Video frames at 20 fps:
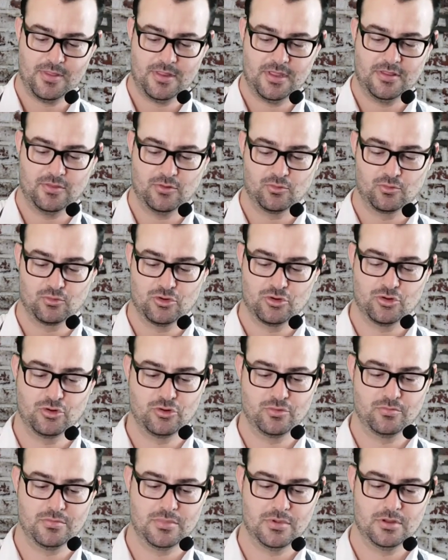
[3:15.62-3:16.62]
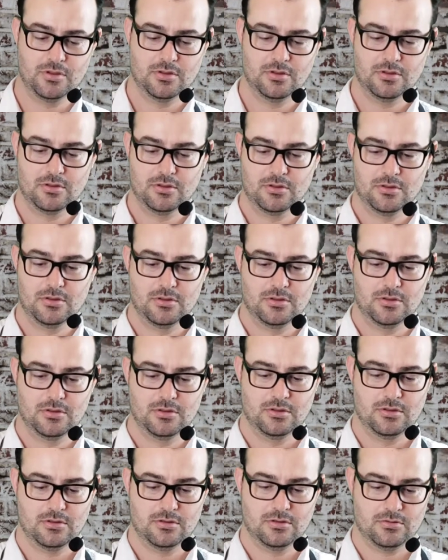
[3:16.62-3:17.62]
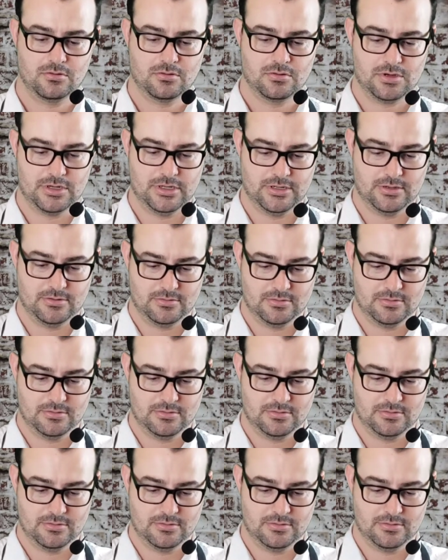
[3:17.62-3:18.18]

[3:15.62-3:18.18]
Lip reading: in the room. All right.